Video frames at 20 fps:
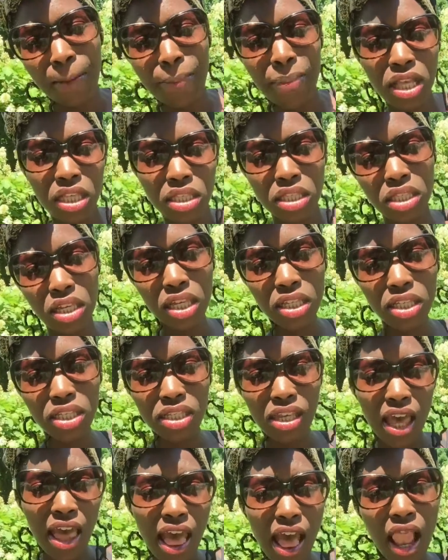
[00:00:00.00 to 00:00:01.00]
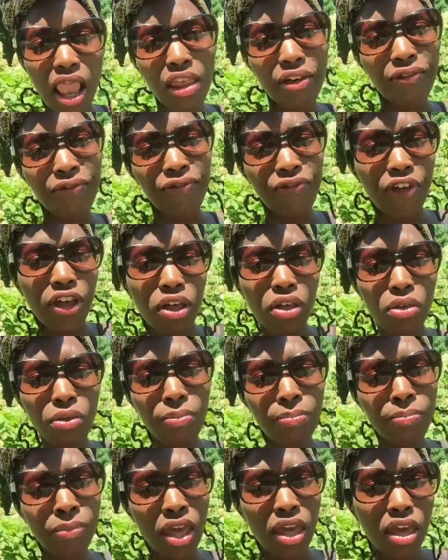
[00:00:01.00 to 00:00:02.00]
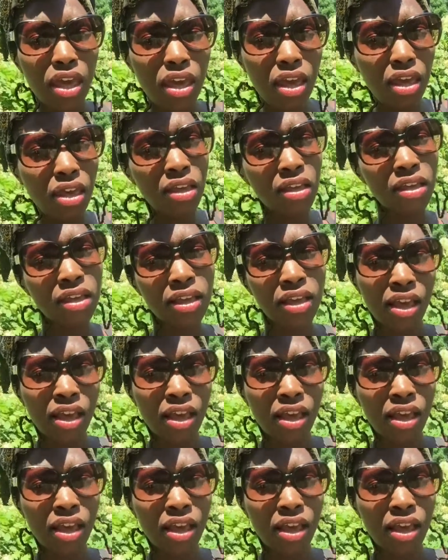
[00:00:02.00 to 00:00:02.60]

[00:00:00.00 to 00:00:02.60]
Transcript: Mr. Telephone Man,